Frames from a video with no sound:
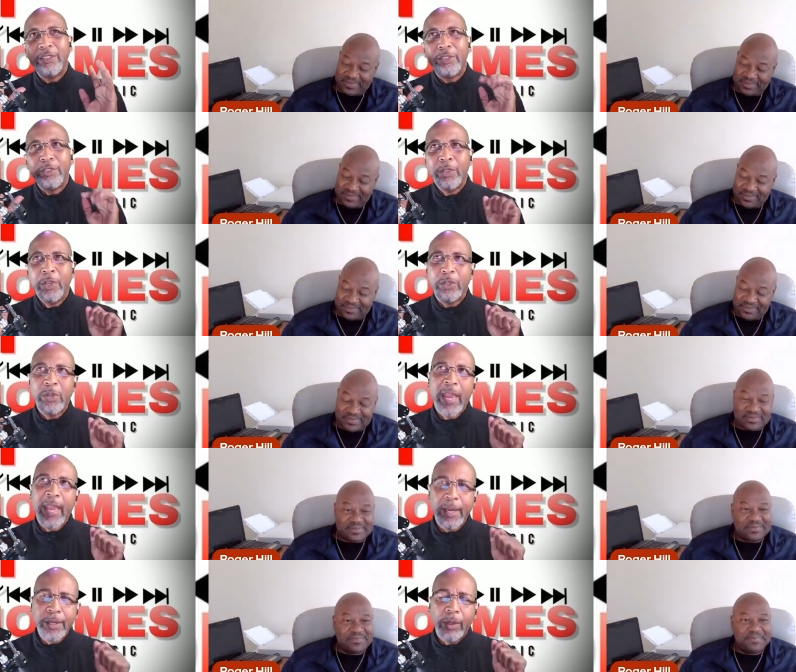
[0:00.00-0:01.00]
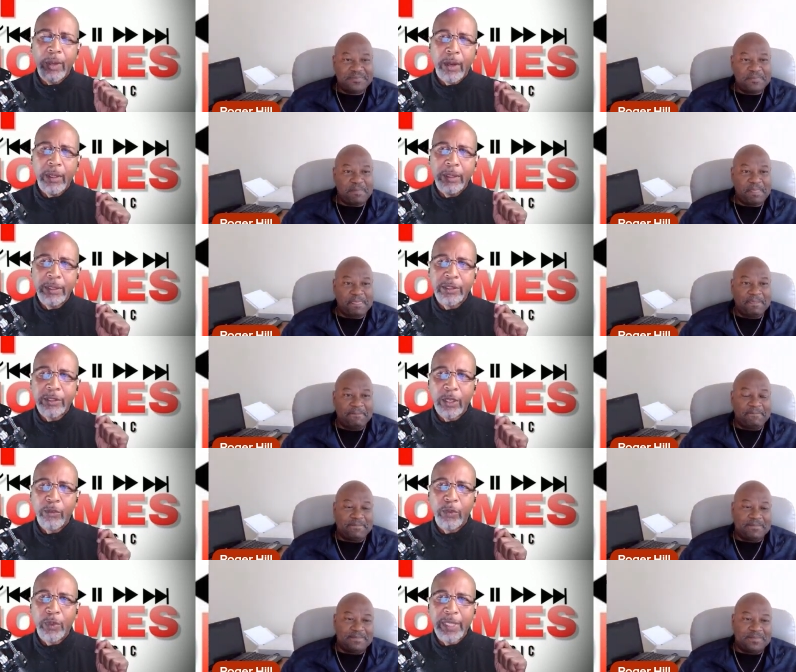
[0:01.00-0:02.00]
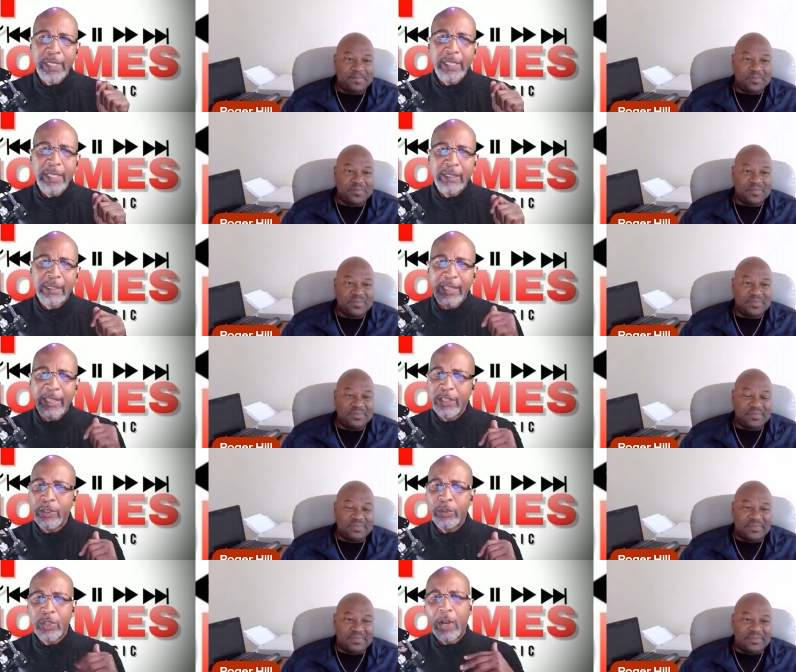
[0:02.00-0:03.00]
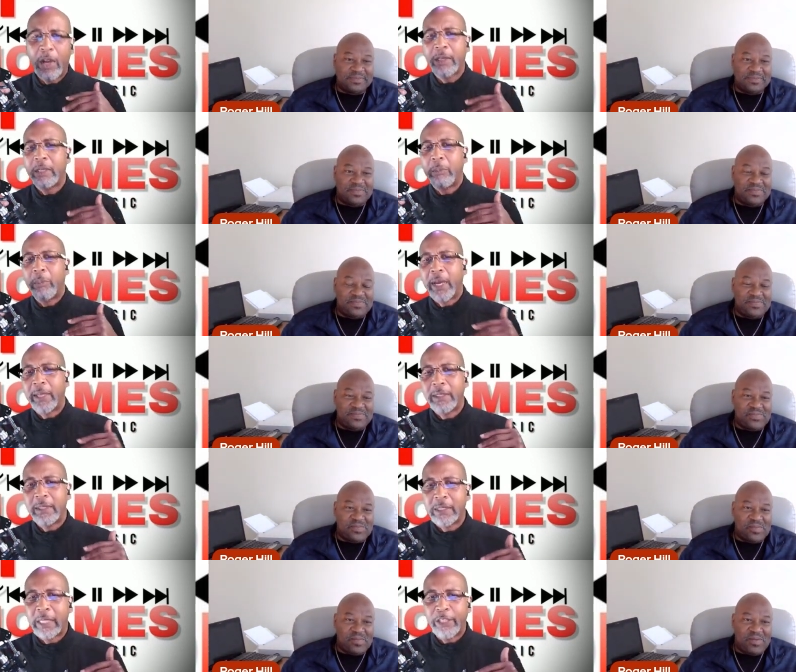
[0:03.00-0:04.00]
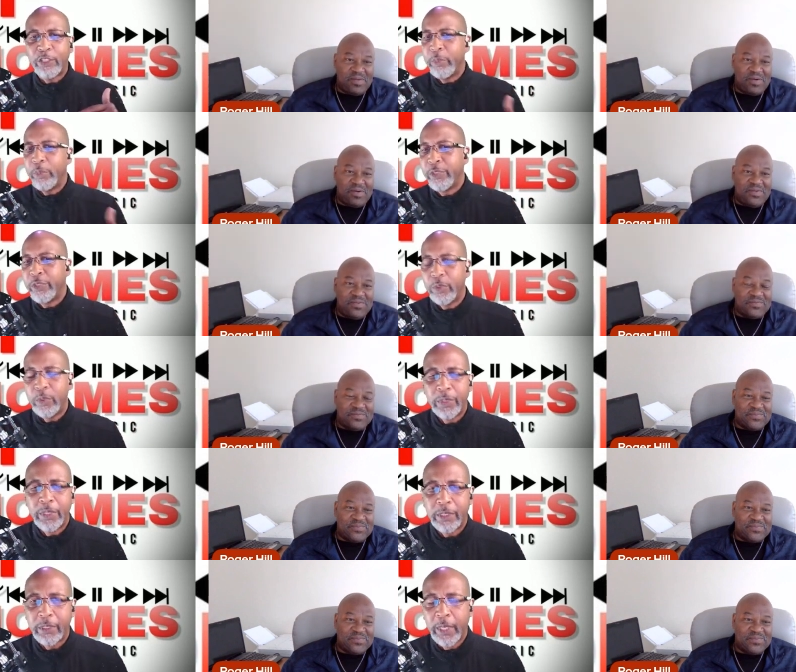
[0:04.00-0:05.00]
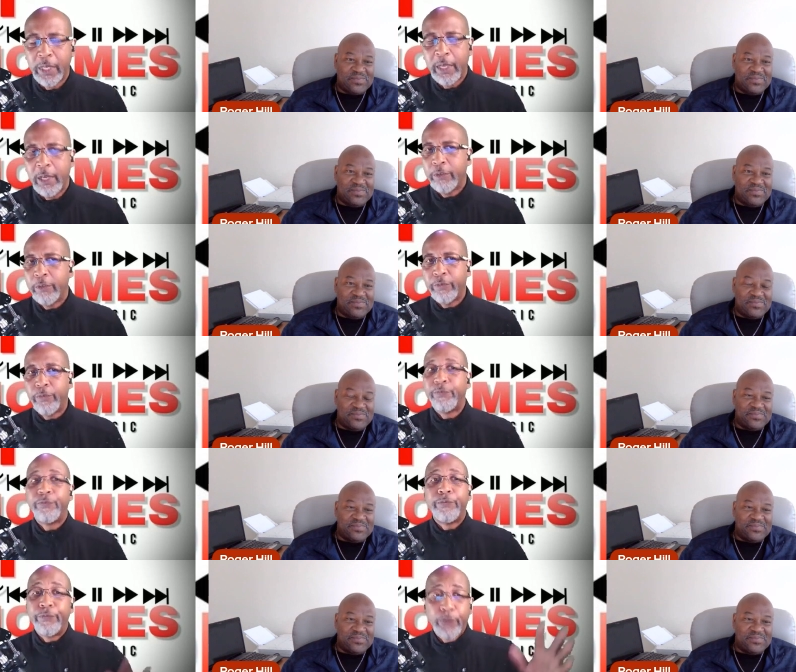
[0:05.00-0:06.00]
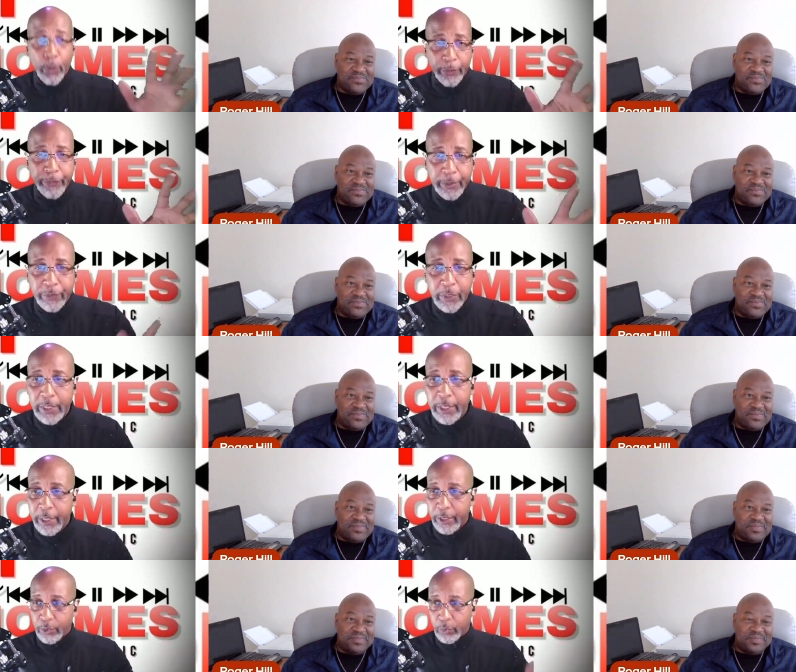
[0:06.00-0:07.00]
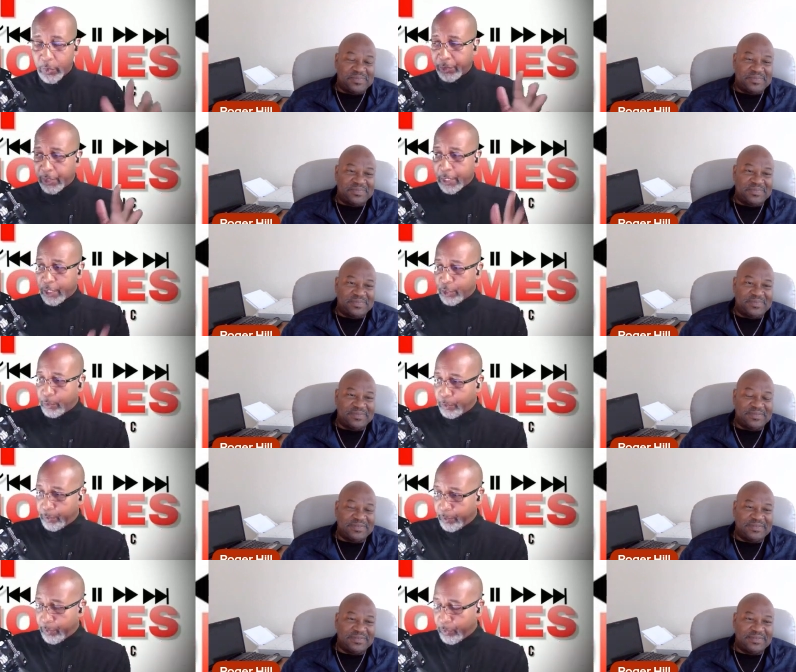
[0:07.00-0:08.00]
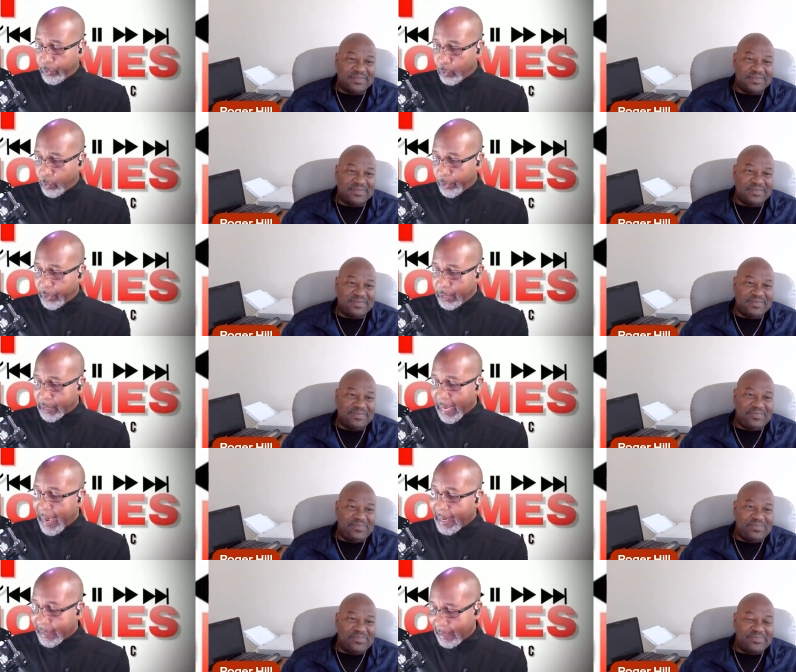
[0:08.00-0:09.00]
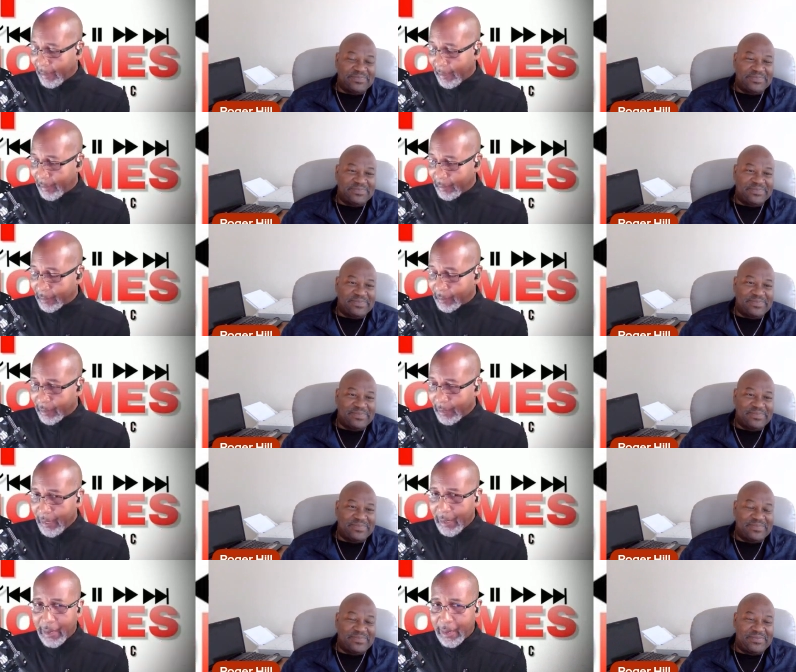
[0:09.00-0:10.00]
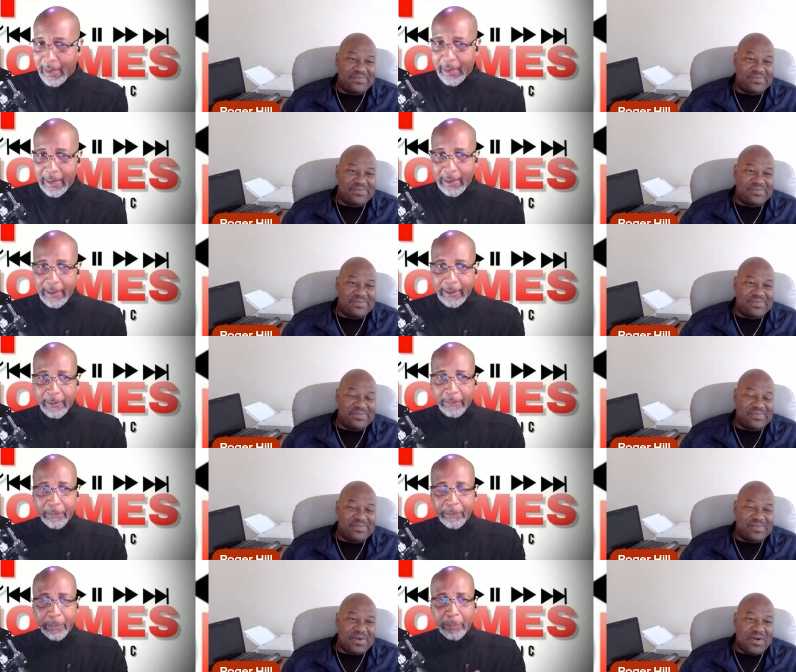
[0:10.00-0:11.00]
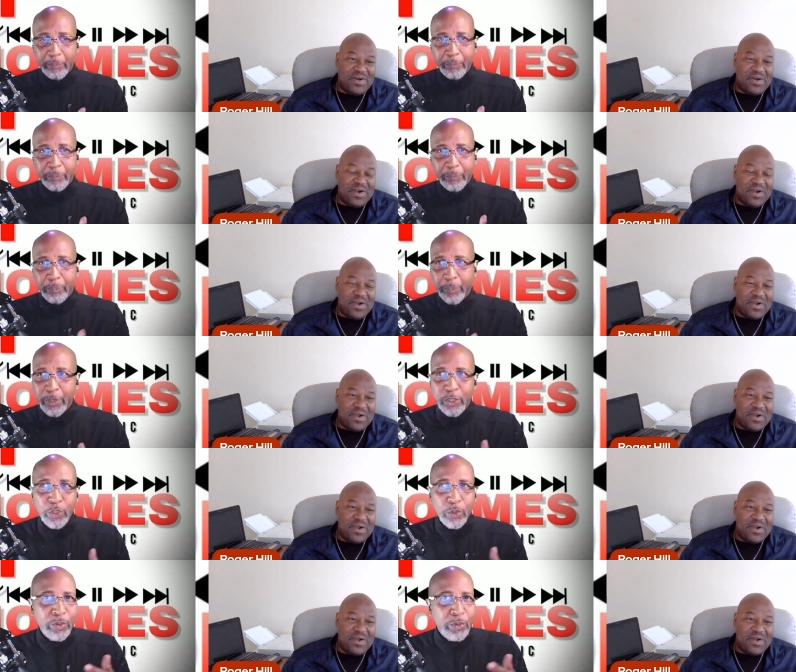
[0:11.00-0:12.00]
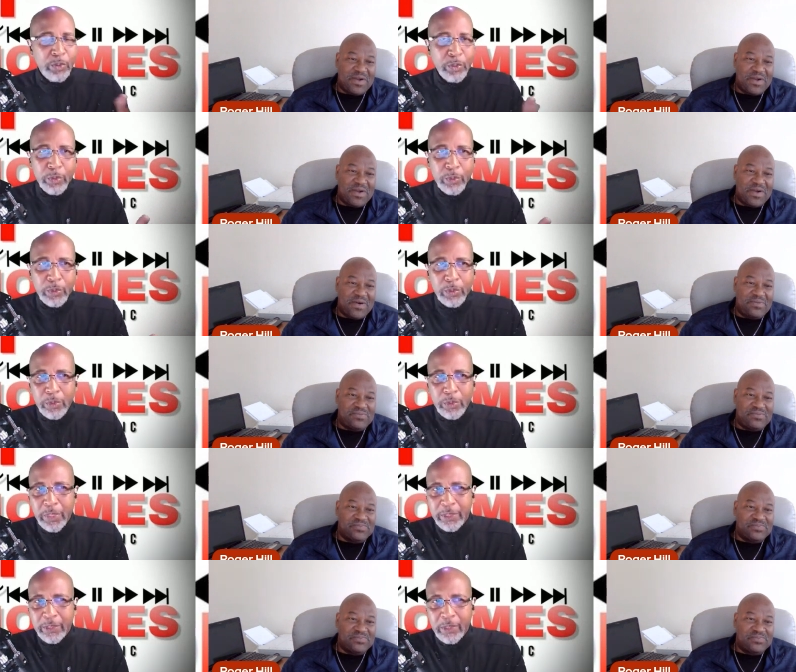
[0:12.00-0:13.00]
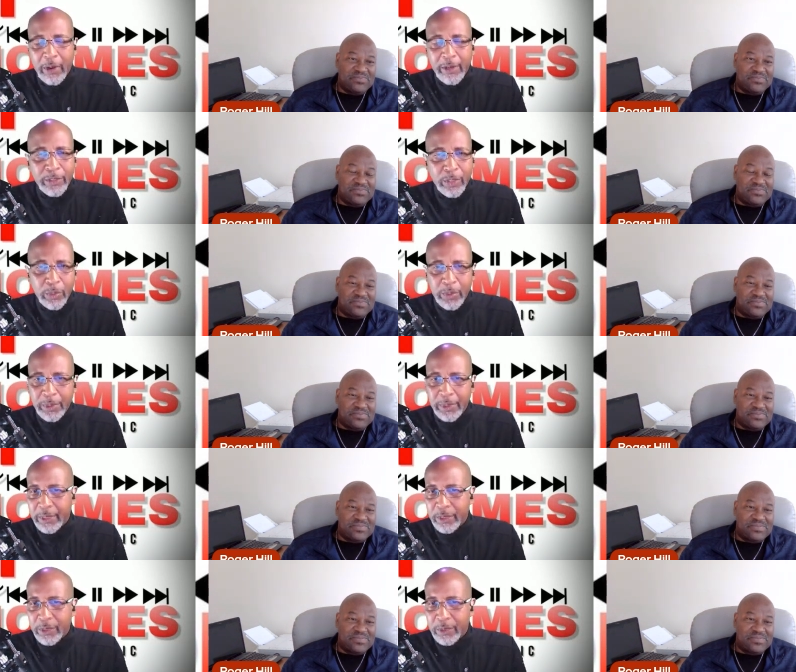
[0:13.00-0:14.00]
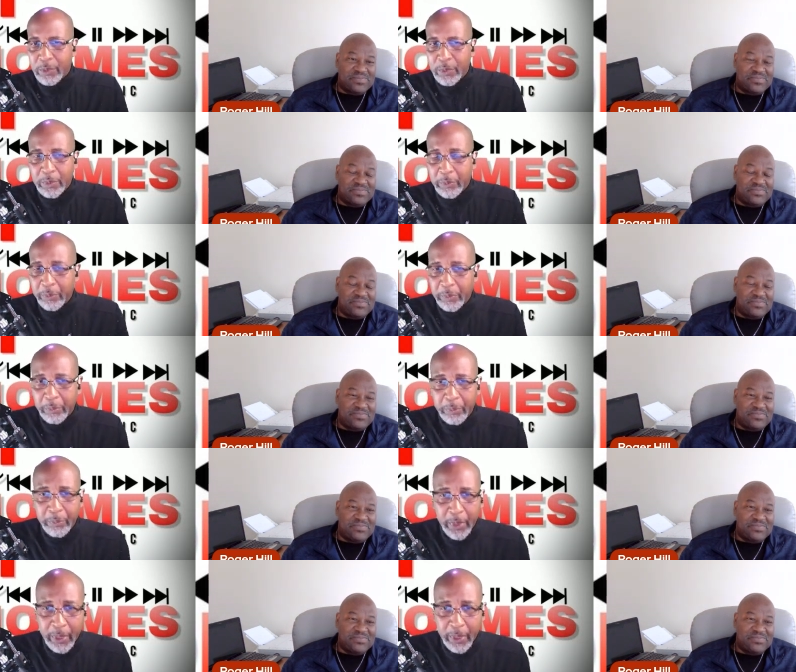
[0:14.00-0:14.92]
Speaker 1: You know, you handle all this stuff with ease. I hear you talking about this like you've been doing this for 50 years with these icons, but you just started doing this a